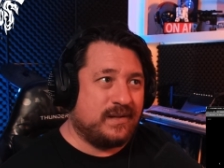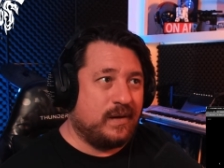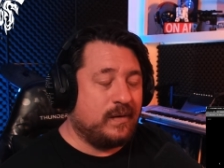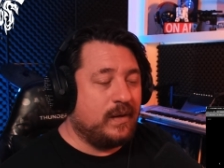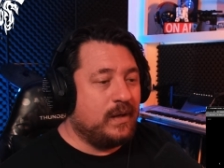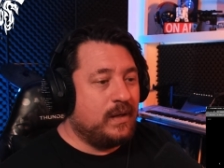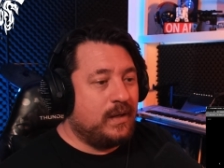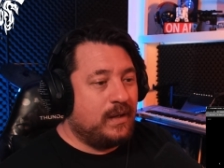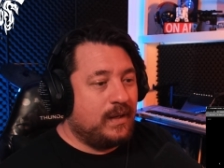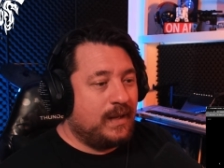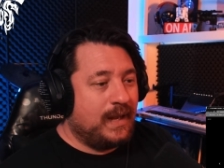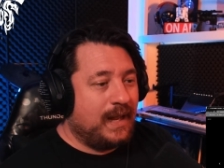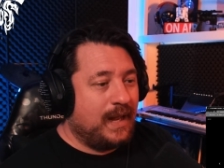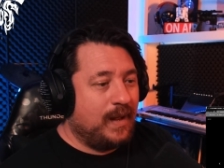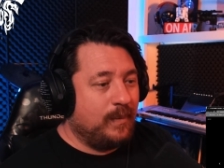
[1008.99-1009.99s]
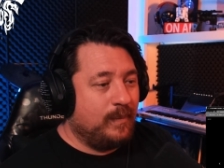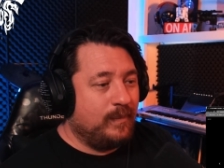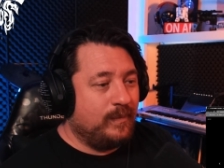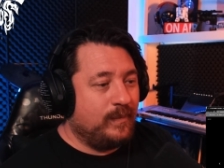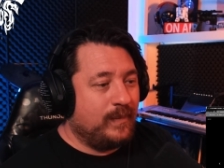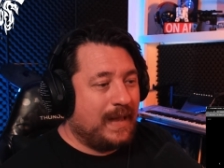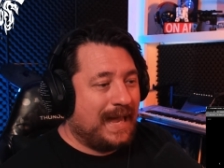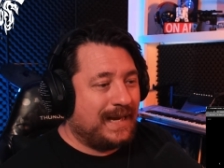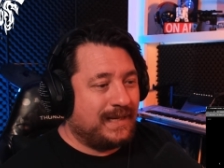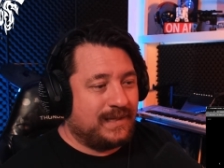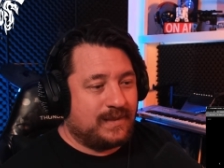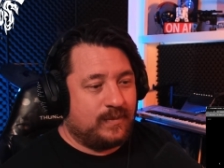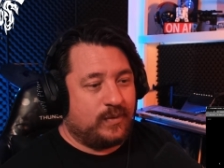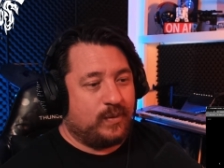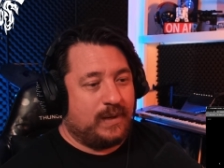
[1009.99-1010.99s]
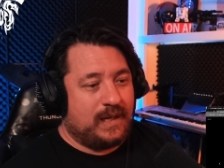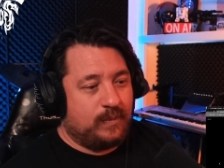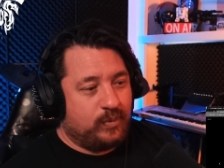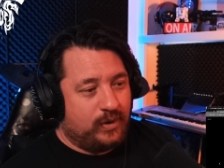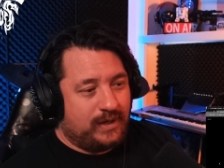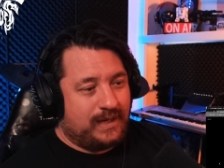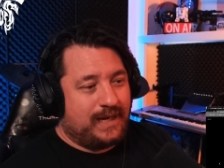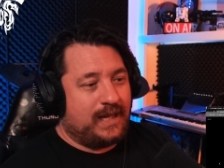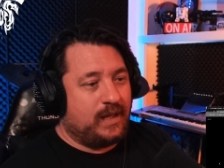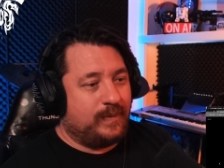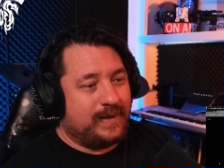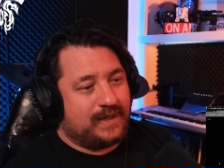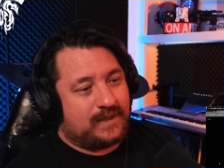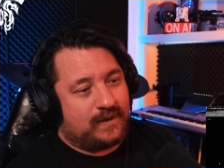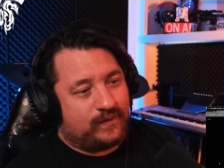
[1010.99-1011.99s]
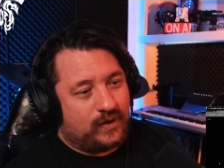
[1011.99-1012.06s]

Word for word: So, um, adding some 3D printed elements.